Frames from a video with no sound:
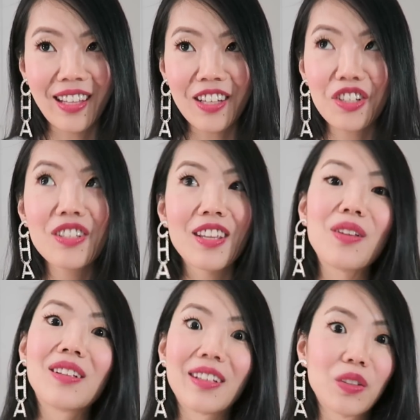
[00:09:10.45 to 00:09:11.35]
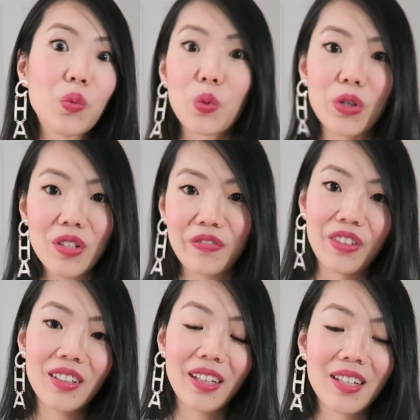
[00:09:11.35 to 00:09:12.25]
that's just the, the worst
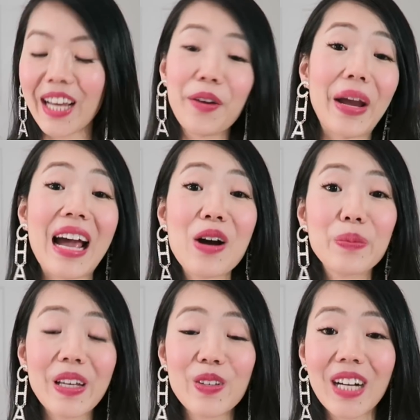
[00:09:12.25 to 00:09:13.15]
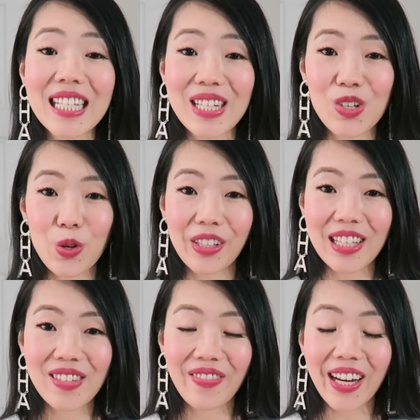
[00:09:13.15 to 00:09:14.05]
feeling. Anyway, I hope that you guys enjoyed
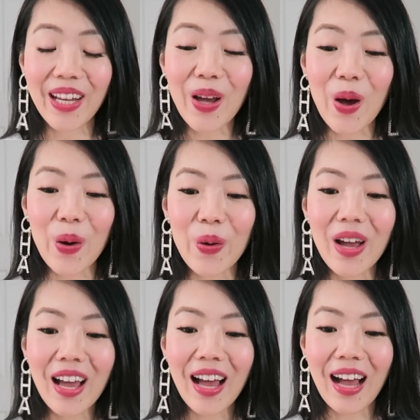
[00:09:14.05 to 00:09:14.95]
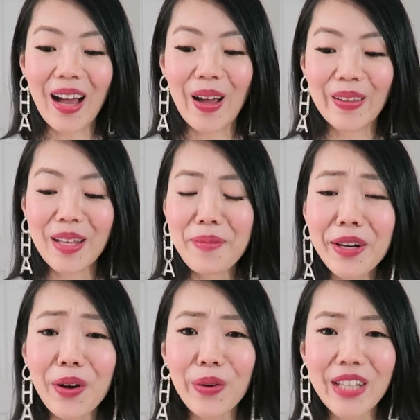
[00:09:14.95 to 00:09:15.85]
this video. Uh, let
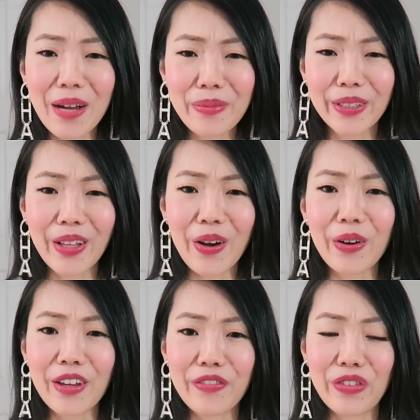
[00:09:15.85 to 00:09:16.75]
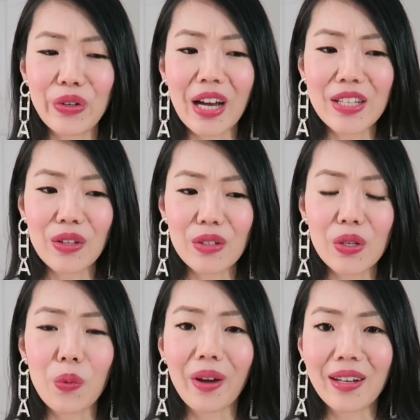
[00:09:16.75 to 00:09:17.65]
me know down below if you guys
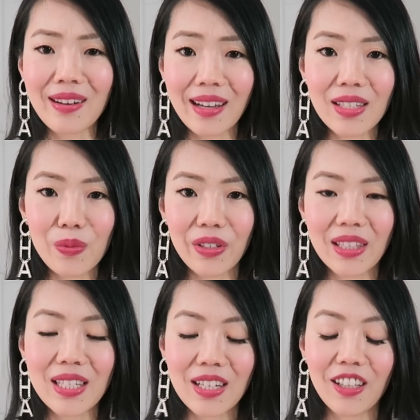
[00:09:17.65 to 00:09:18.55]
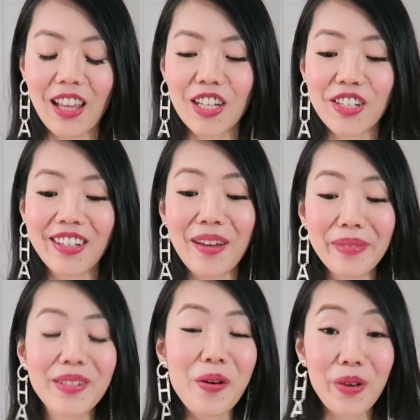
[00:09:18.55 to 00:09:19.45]
also went nuts with this collection.
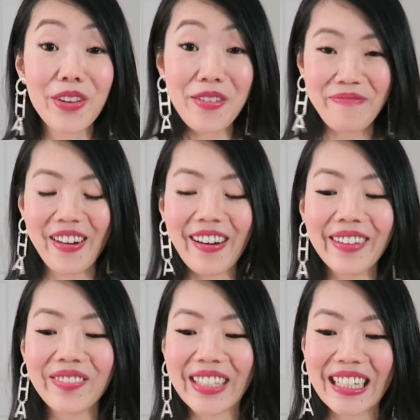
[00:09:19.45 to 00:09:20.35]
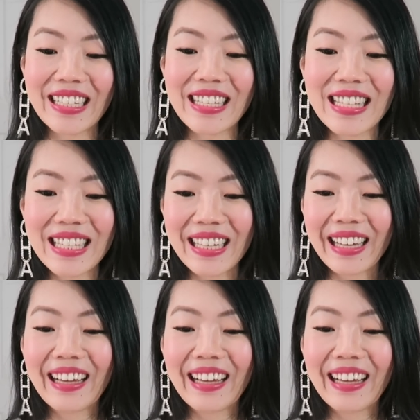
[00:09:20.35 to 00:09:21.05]
Let me know what you bought, because